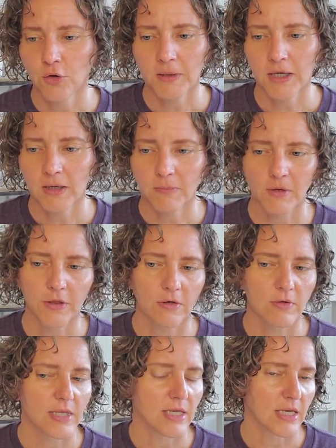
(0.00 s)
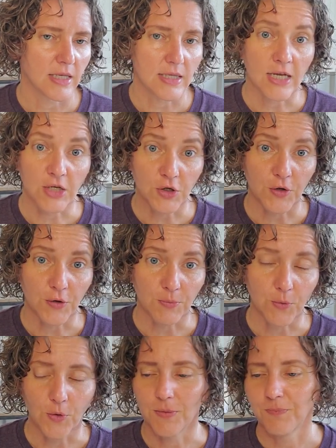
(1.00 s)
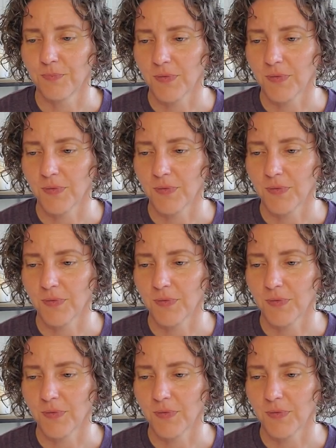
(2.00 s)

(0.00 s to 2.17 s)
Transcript: pick up on those things as you learn more.